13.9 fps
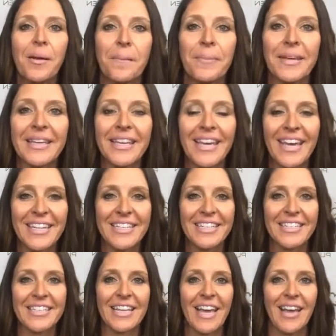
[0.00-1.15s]

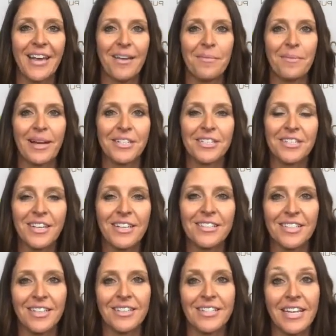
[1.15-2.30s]
because I just got
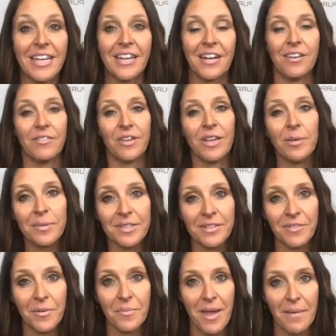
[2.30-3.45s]
done taking care of a couple
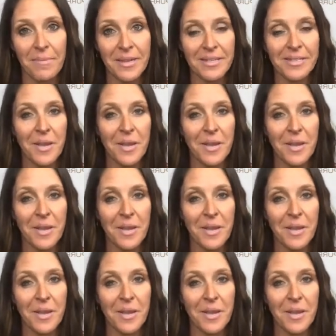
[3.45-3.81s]
different babies,